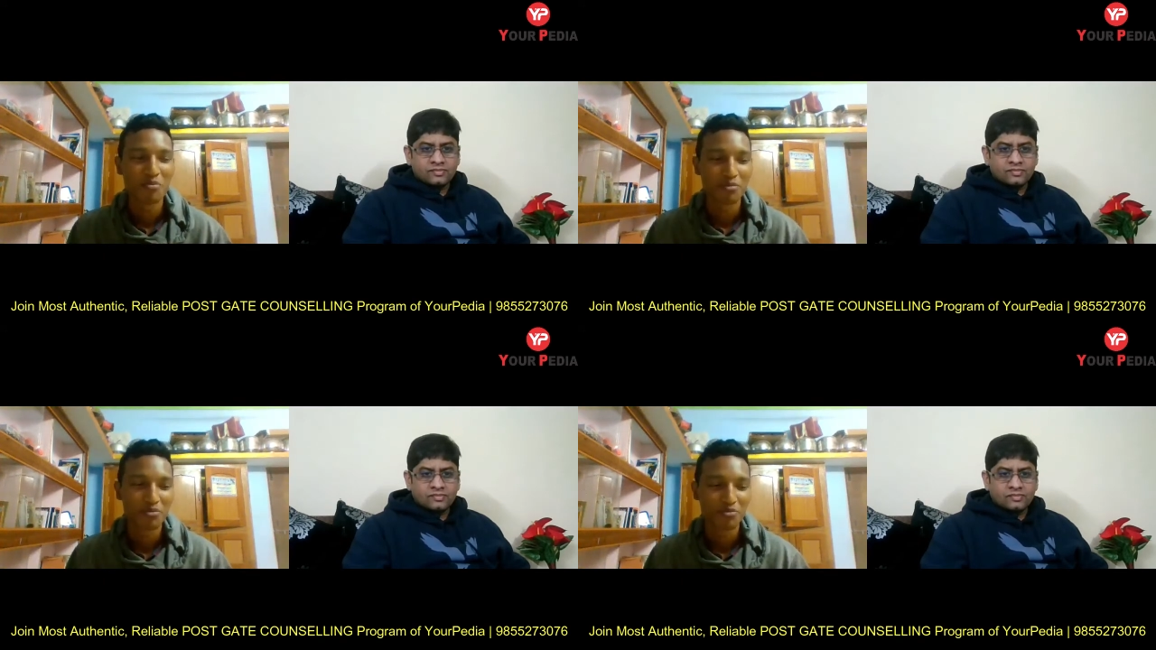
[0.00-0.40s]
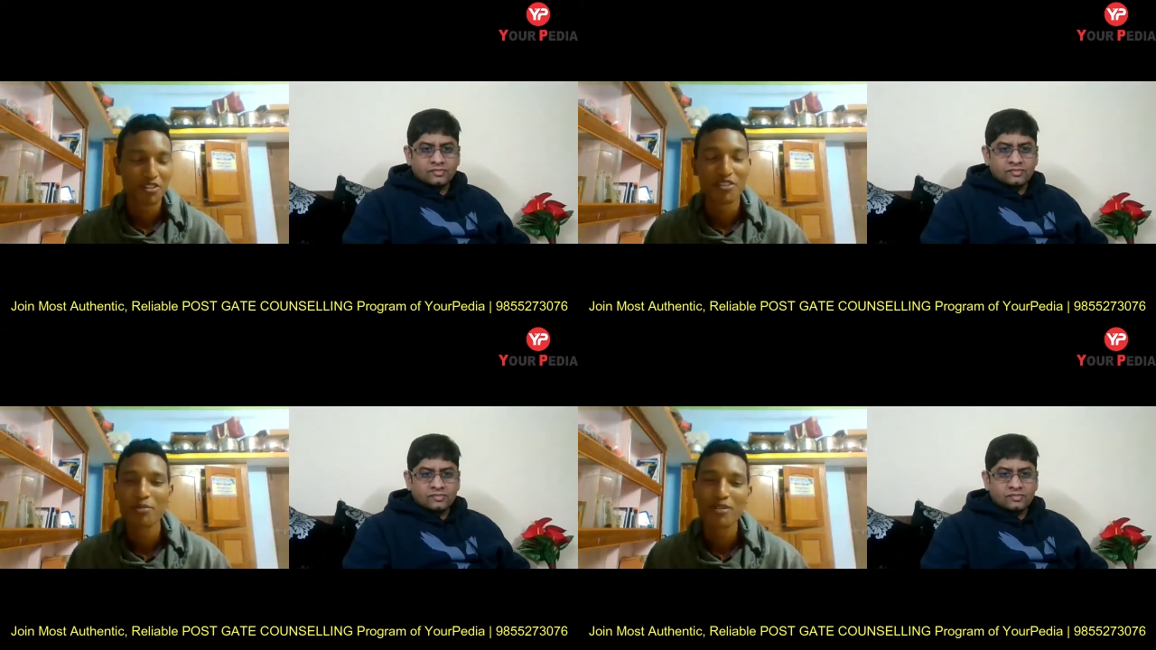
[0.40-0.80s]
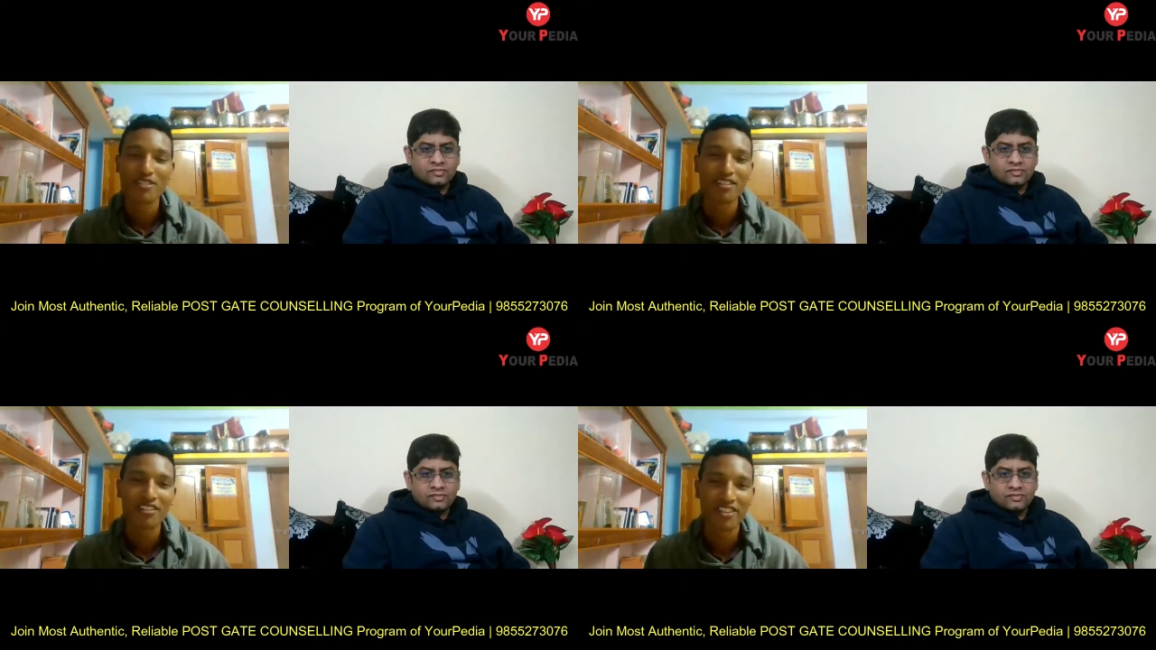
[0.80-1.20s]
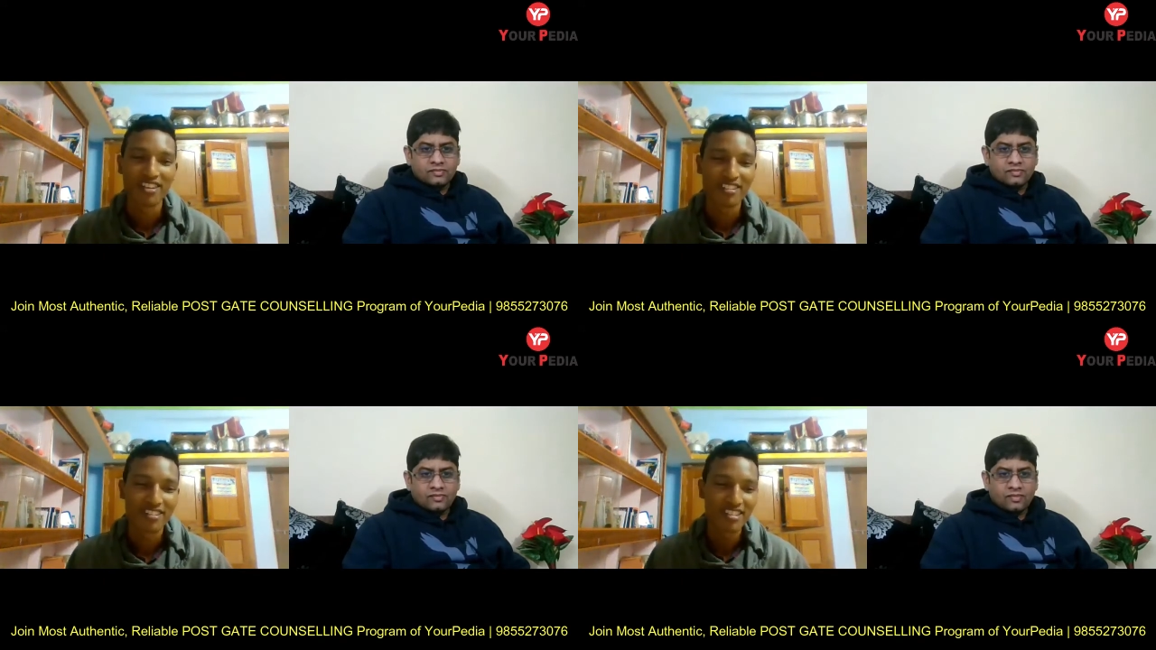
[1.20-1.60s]
Speaker 1: um, fifty percent of
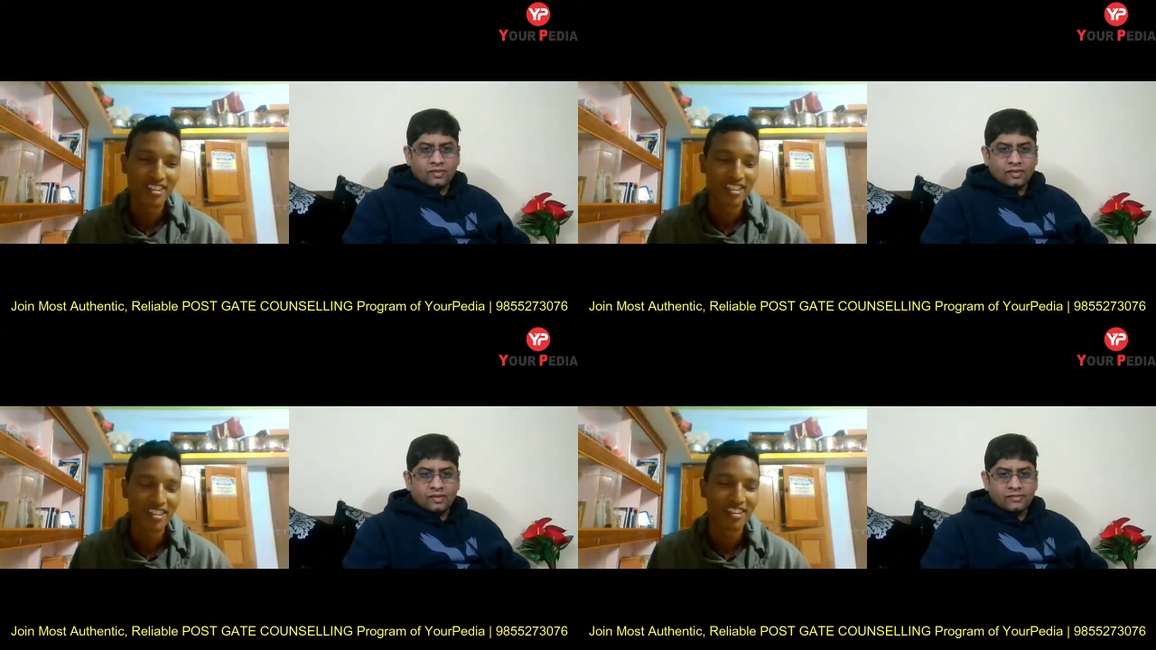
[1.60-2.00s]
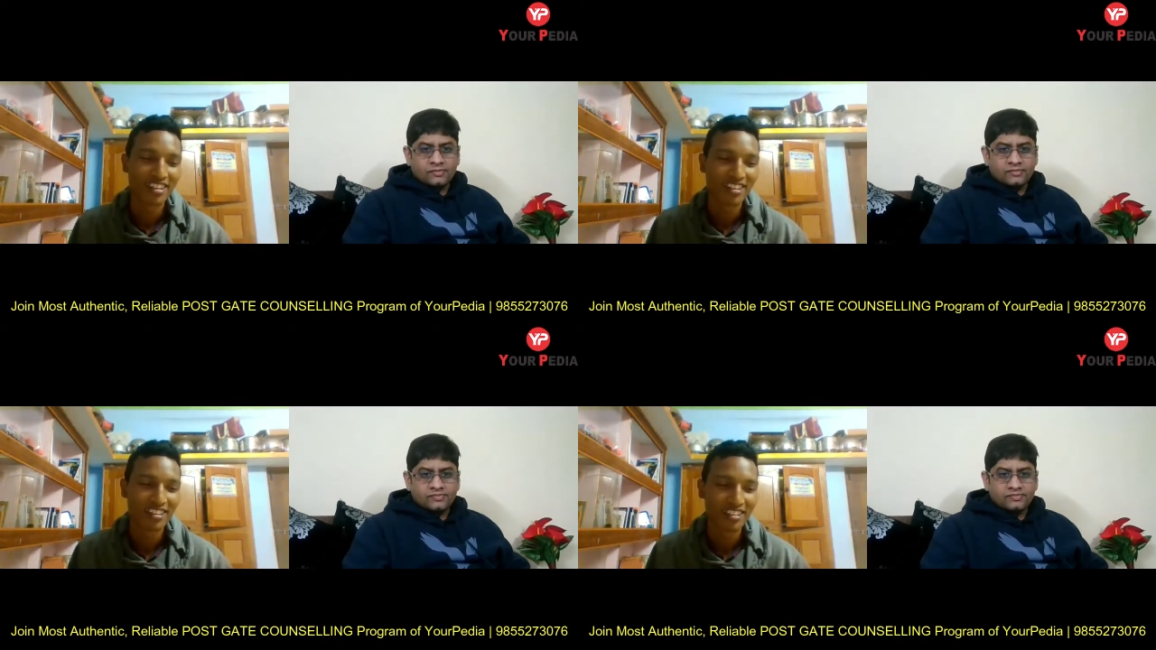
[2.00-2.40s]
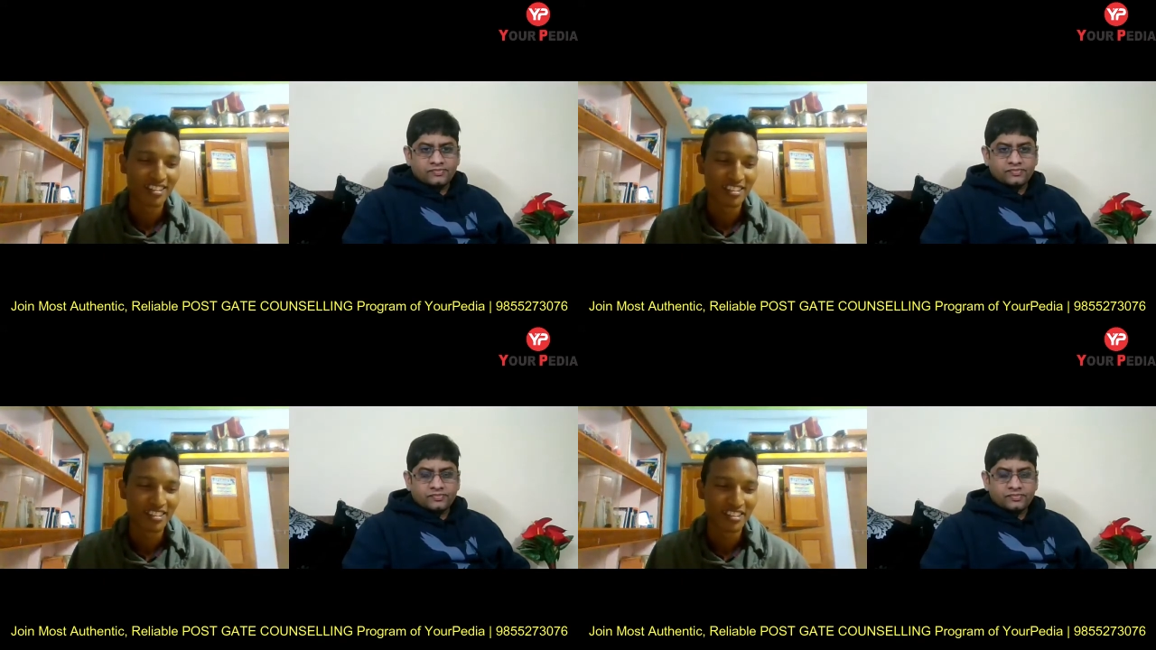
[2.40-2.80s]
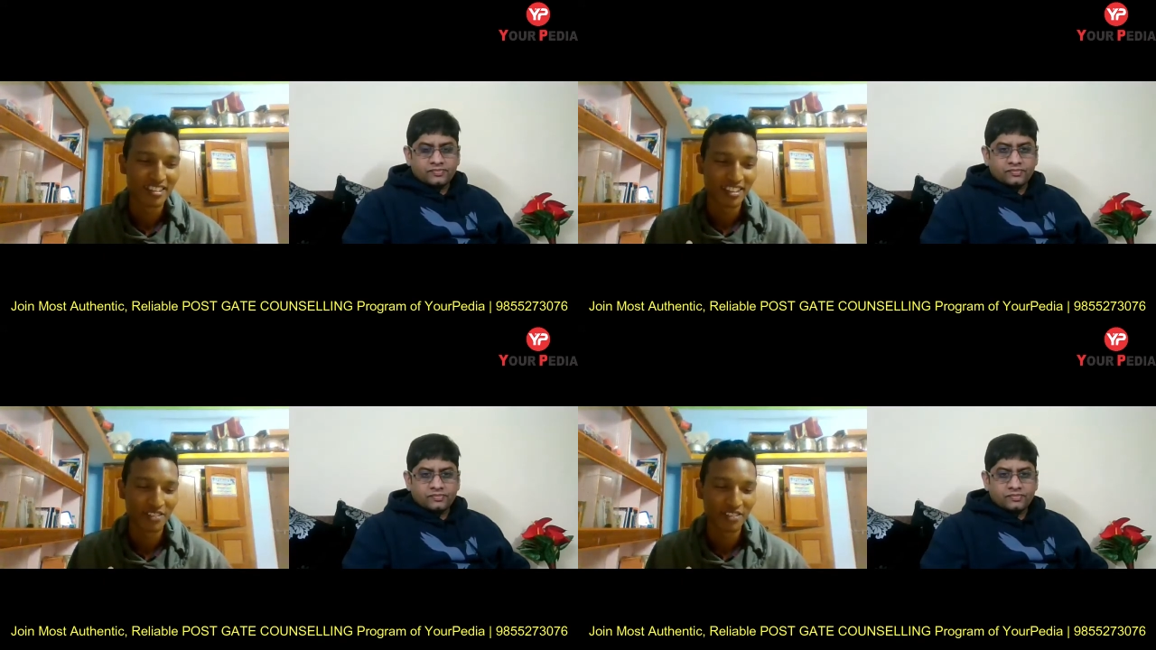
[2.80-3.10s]
energy uh,